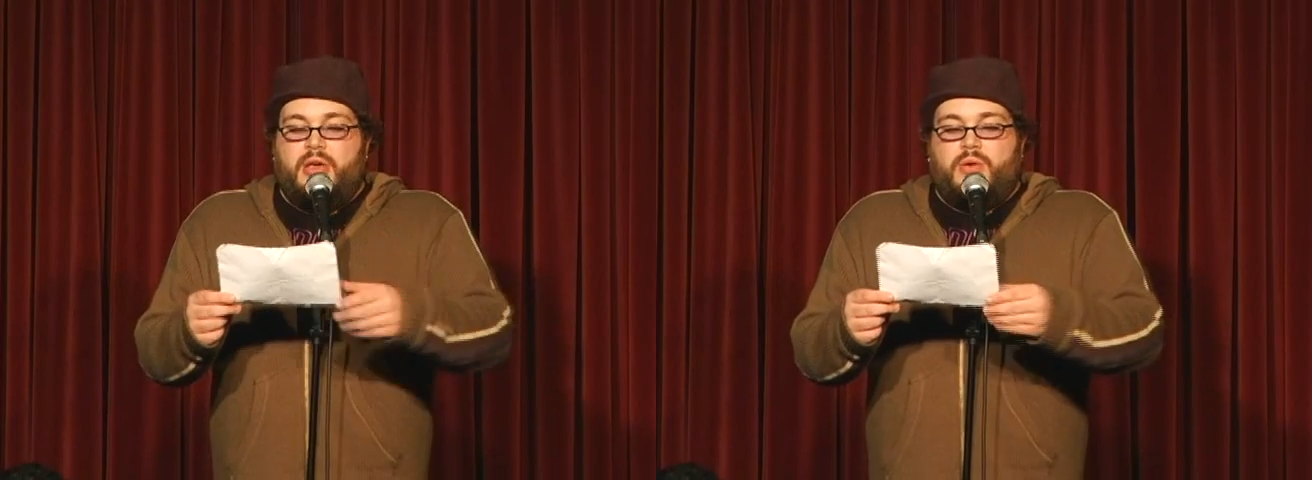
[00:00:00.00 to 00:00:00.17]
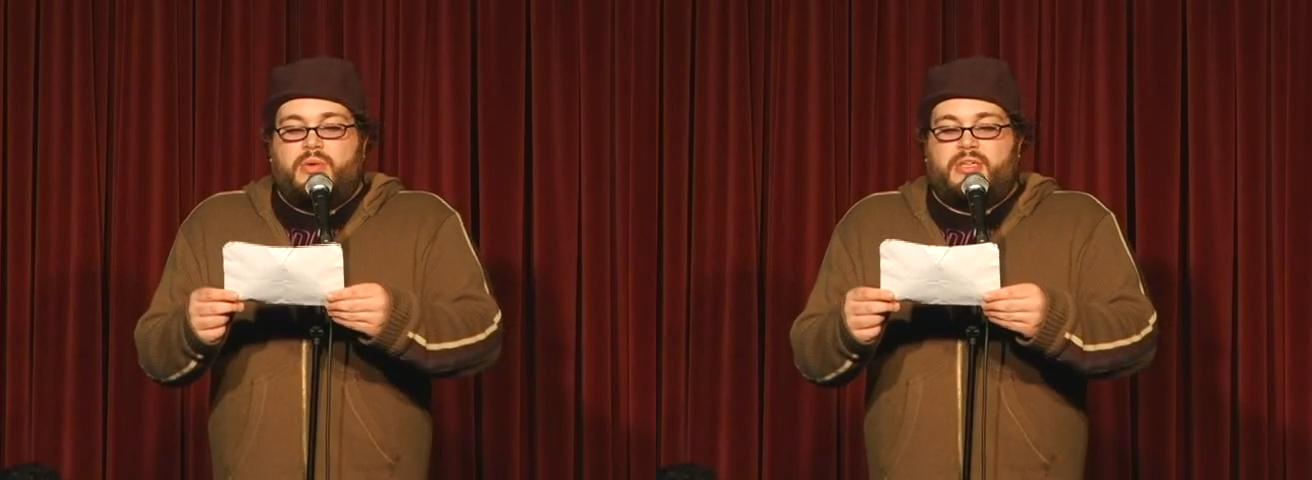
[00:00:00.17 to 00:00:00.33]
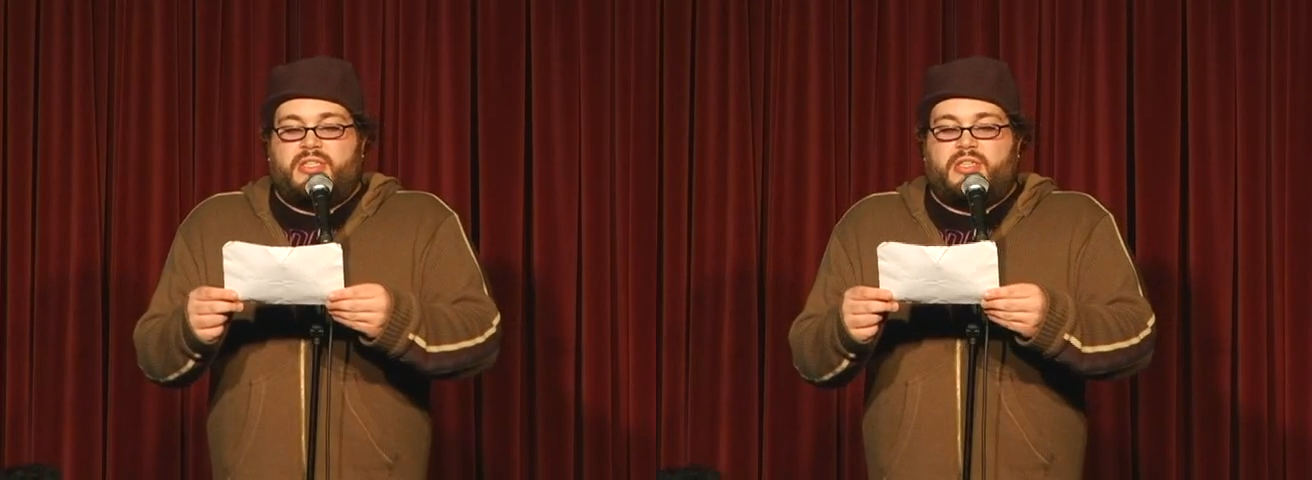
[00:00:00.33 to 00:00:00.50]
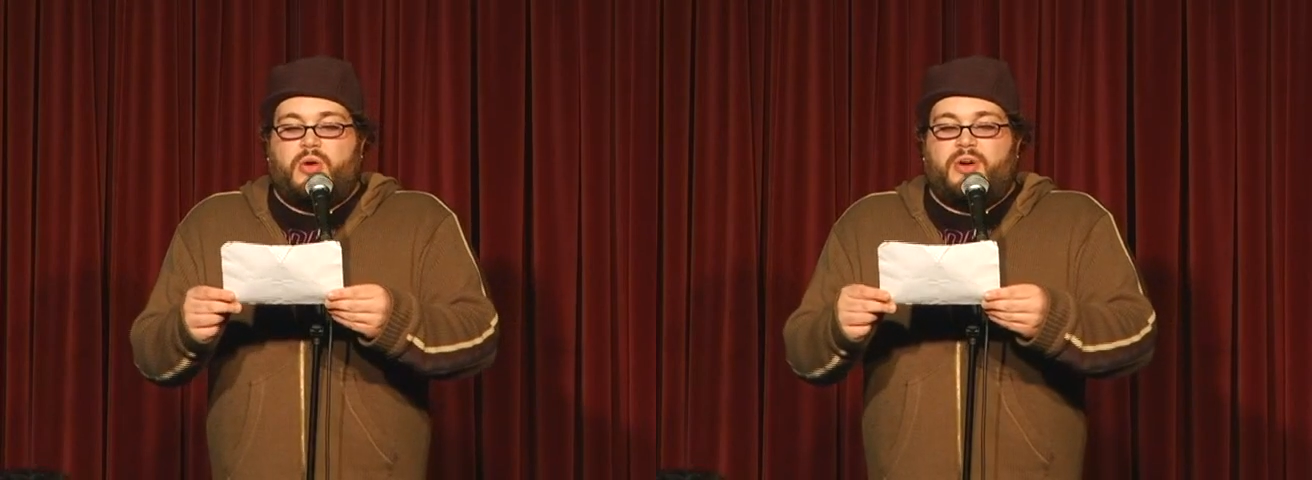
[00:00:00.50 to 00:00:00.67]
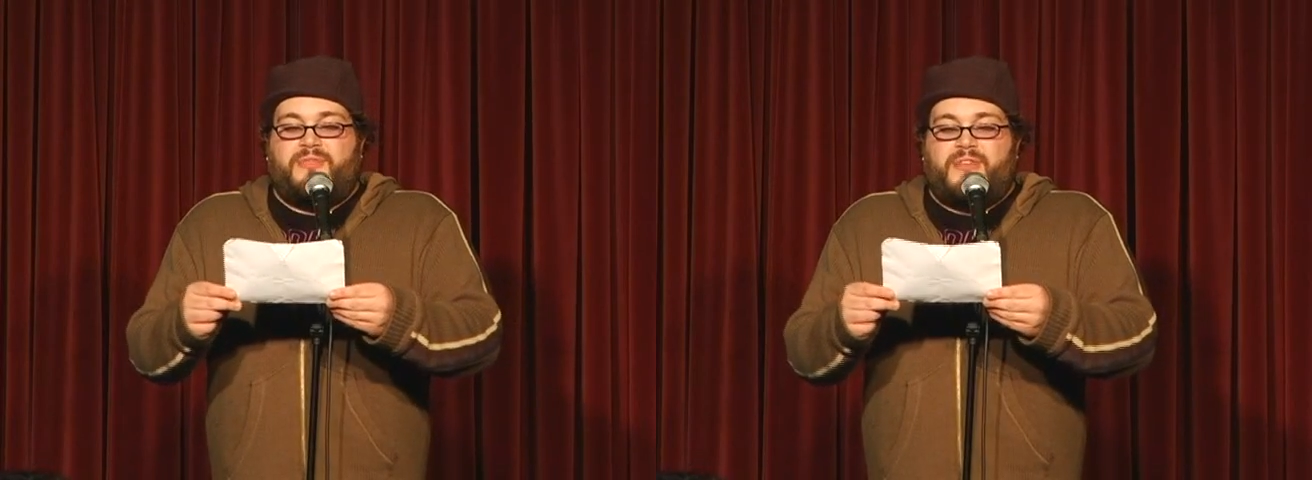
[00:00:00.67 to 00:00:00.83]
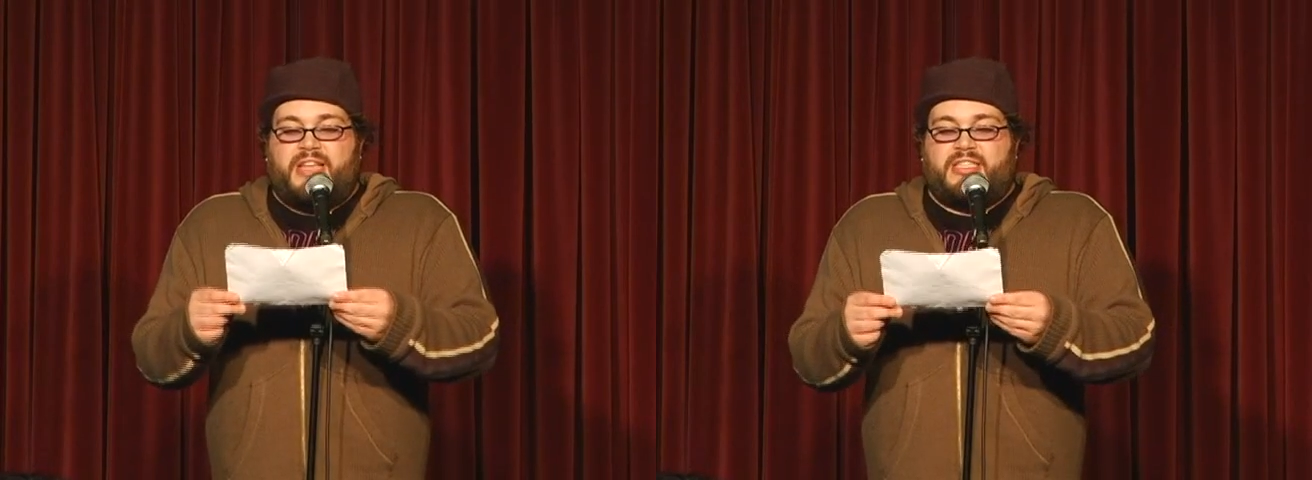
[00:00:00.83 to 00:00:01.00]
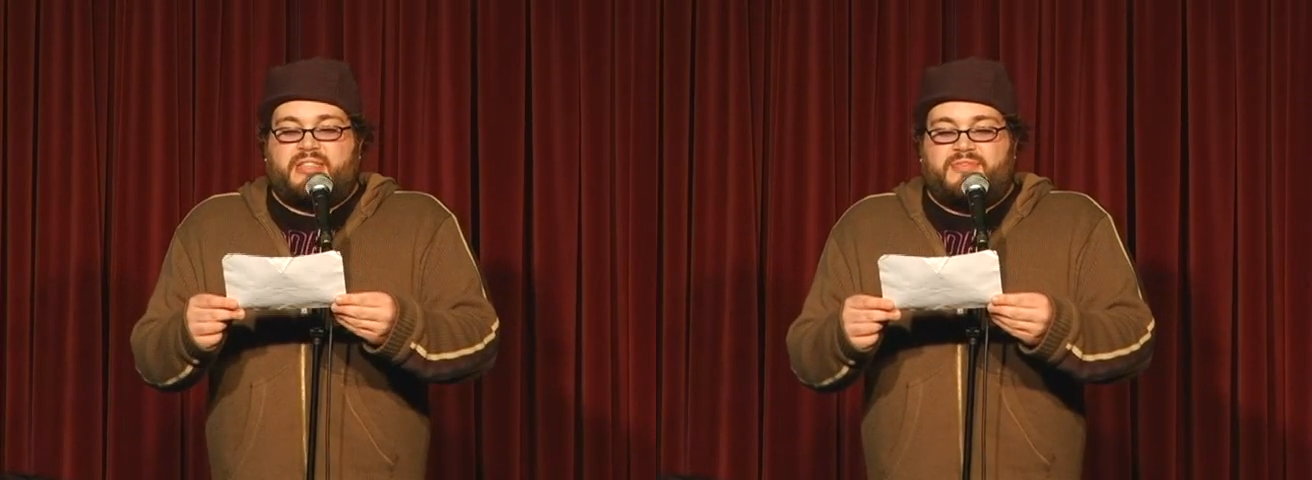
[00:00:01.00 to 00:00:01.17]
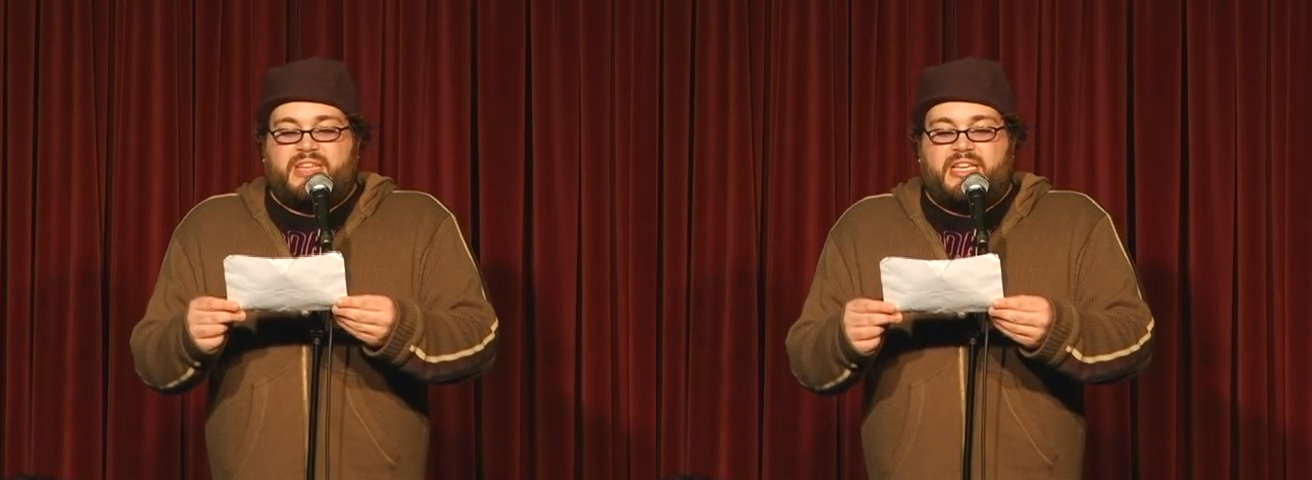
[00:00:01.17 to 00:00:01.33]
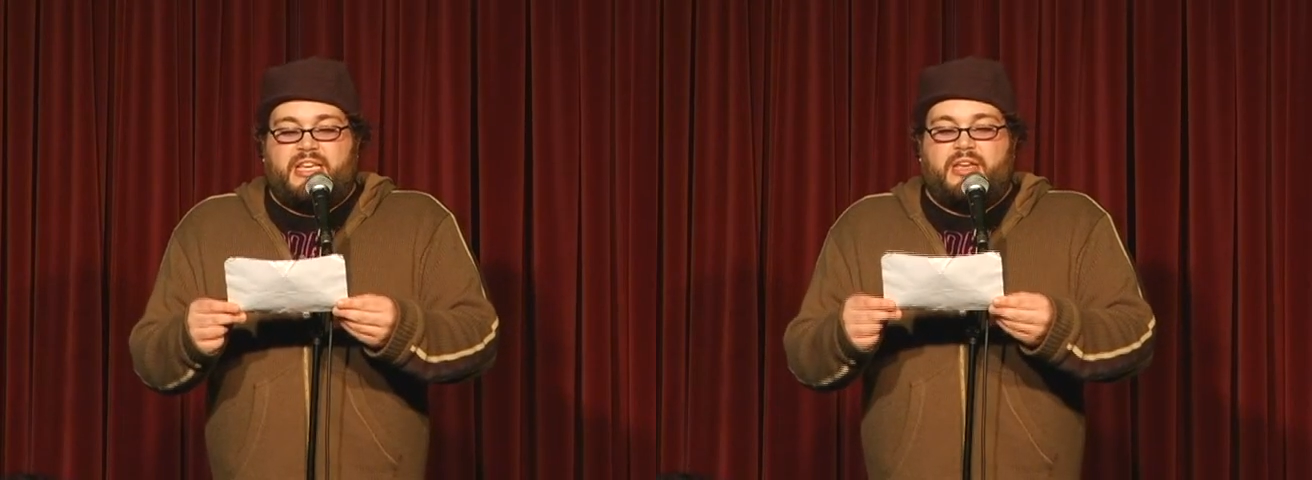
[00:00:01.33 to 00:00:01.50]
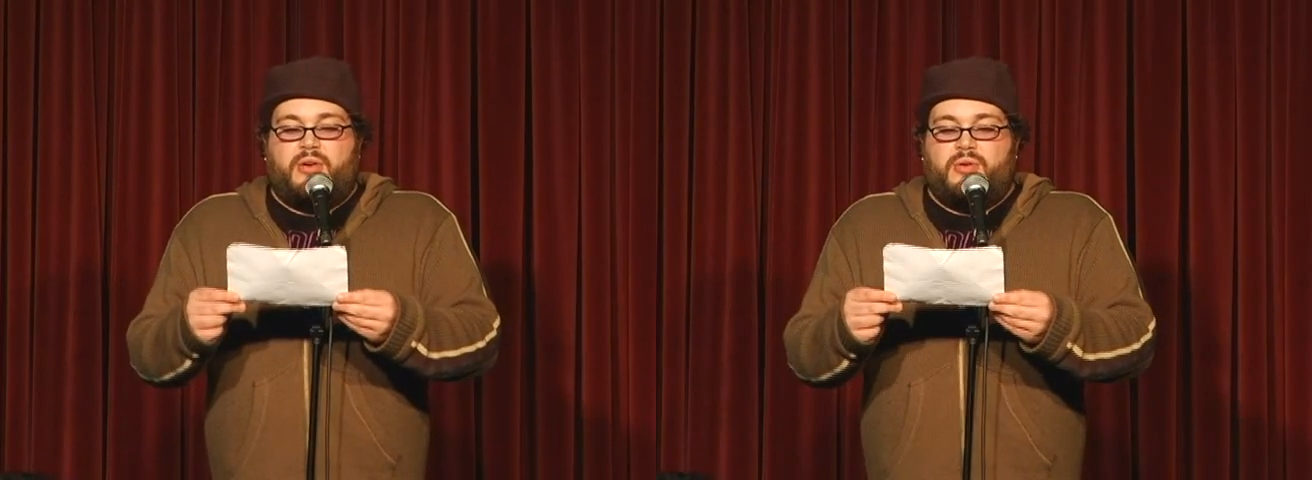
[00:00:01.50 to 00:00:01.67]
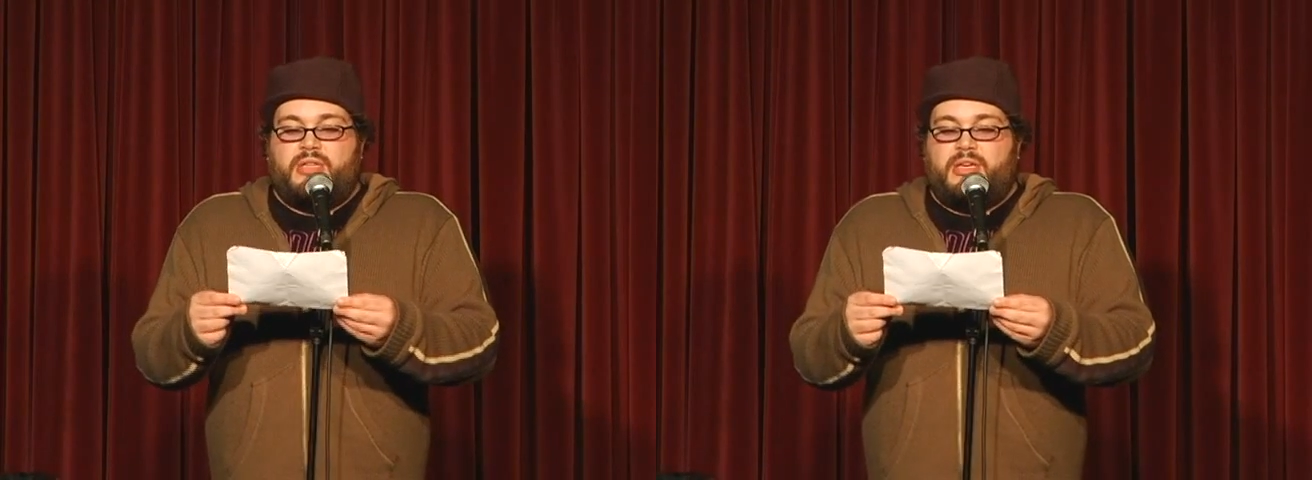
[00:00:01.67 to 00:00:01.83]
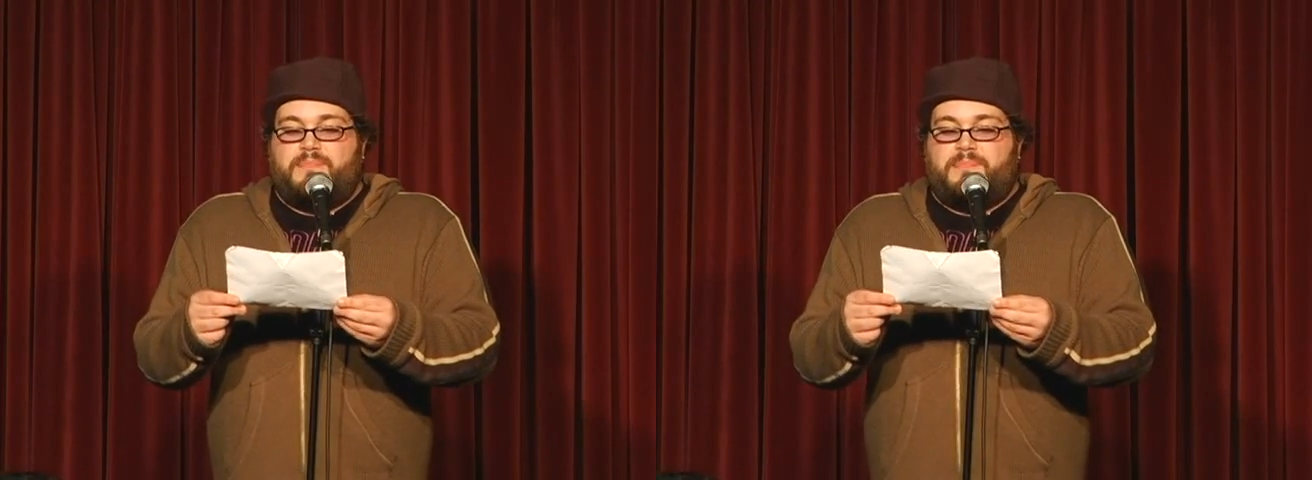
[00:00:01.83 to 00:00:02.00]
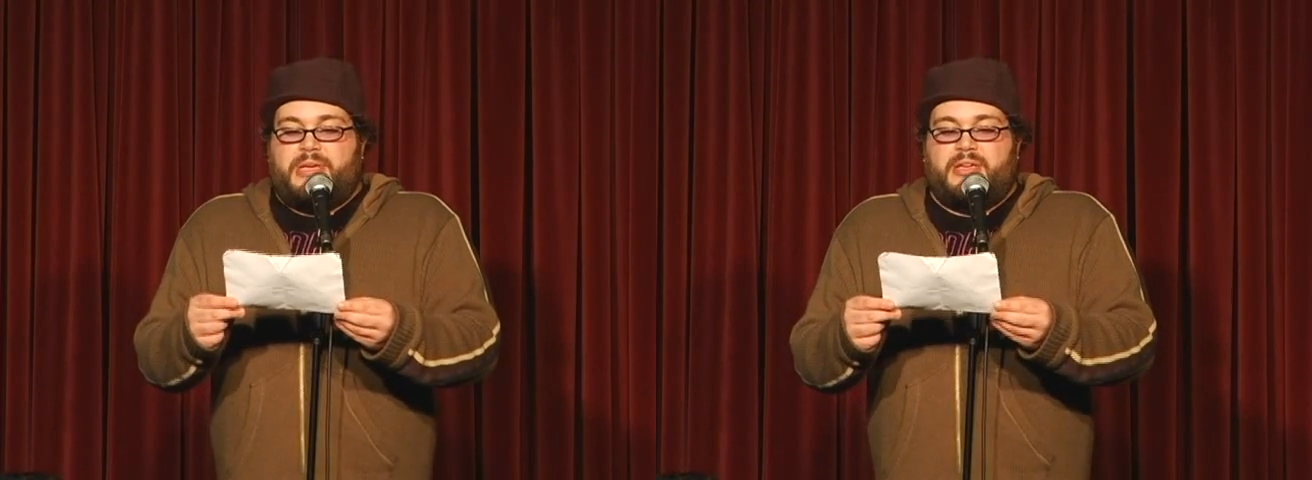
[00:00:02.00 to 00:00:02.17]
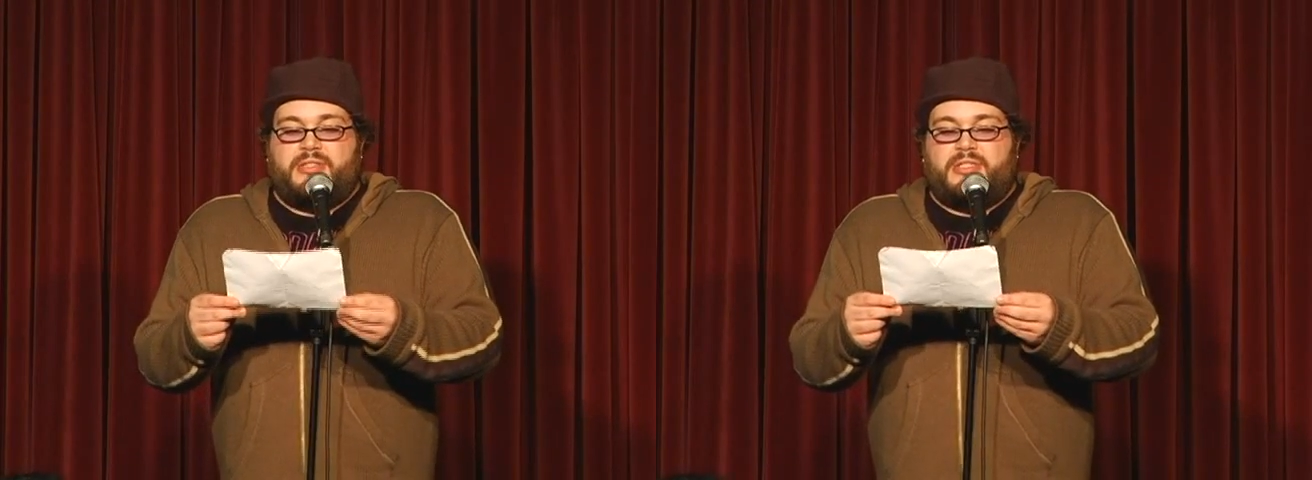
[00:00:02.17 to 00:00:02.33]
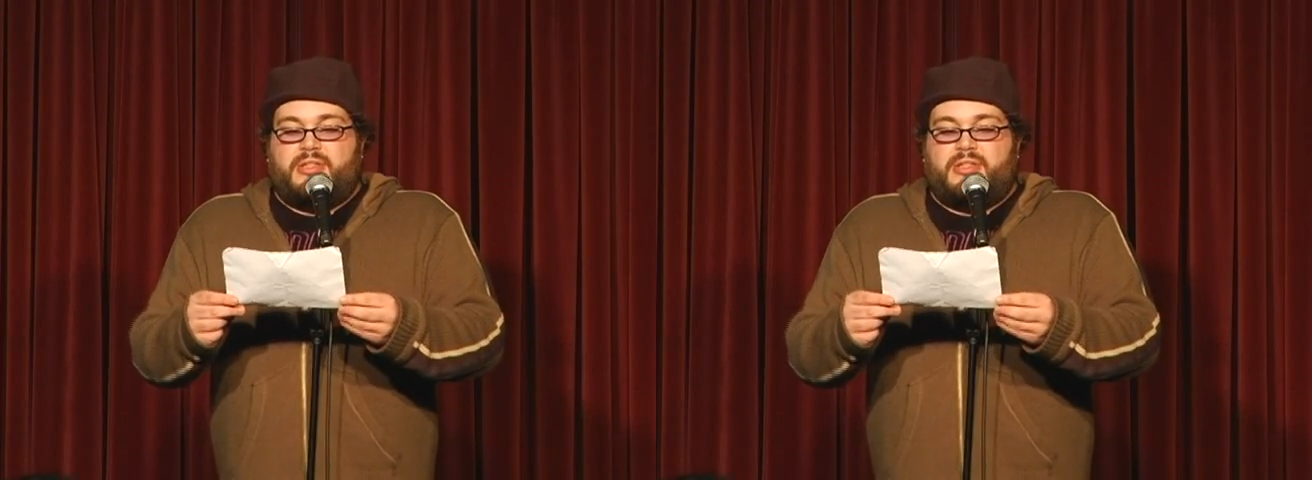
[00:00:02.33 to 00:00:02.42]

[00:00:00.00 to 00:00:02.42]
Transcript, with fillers: was so offensive that he only appealed